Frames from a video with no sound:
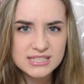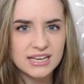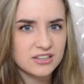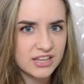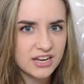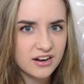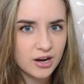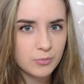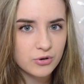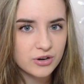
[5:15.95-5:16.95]
Like Atlanta
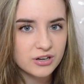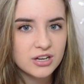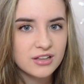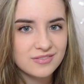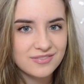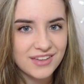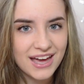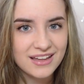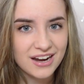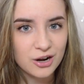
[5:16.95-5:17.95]
Airport,
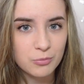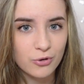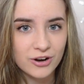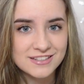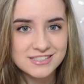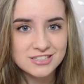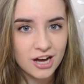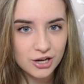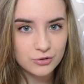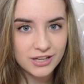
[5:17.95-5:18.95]
that airport is
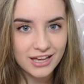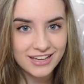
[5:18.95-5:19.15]
not okay.